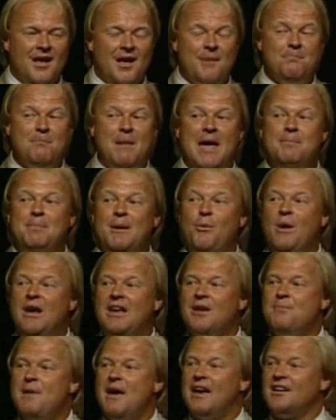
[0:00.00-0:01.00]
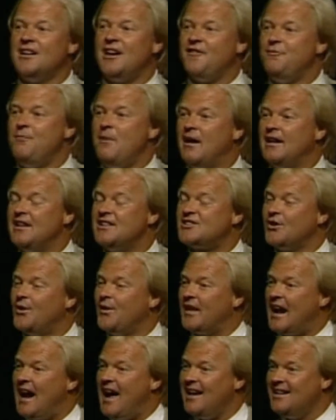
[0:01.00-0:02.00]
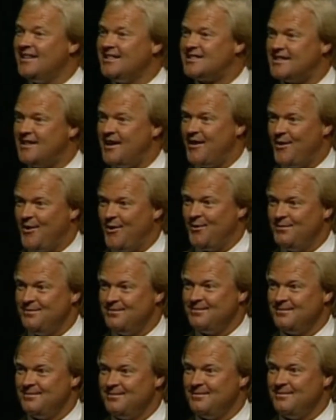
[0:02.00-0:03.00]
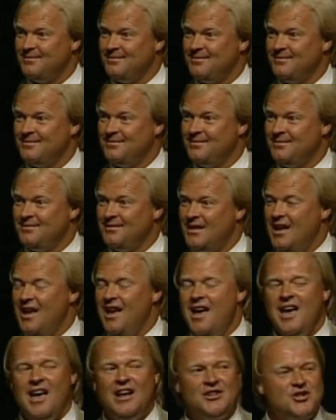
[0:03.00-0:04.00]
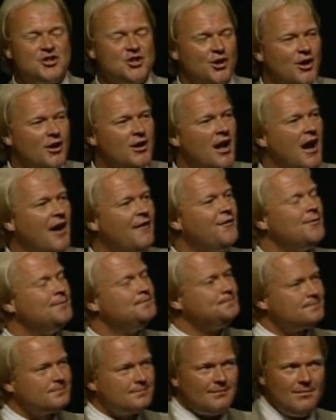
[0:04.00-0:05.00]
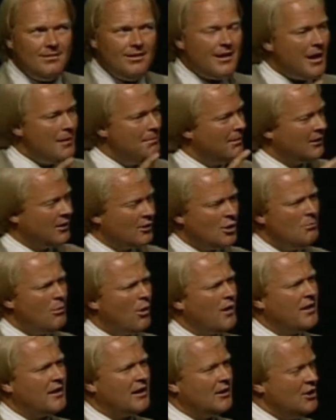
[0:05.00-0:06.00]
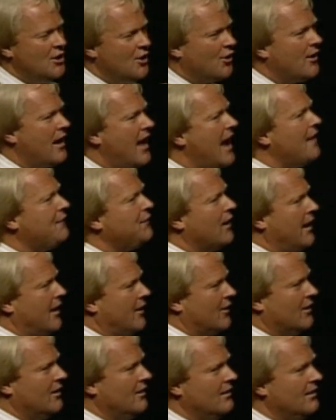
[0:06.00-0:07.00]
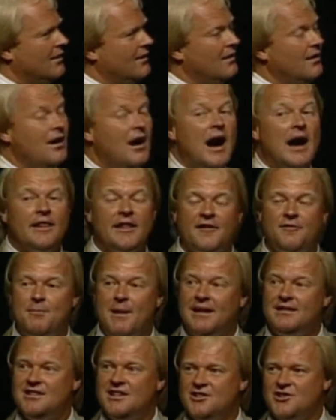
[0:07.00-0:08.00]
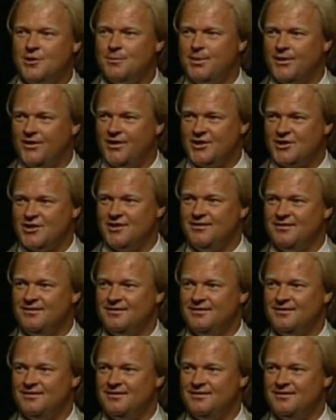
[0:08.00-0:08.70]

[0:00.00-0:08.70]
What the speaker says: maybe we can make enough money so that I can stay home. And sure enough, a little more than a year and a half later, I left my teaching position.